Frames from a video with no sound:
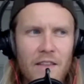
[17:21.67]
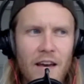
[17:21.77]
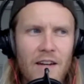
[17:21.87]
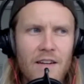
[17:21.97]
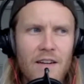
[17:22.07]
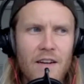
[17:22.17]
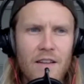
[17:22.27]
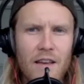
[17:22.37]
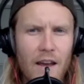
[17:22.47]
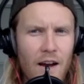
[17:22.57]
that
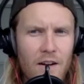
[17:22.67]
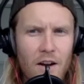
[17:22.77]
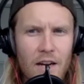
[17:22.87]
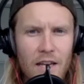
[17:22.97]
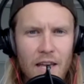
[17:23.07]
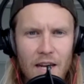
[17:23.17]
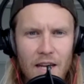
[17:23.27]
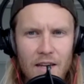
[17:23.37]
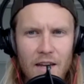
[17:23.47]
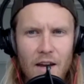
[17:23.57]
they are kind of
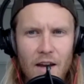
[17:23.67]
getting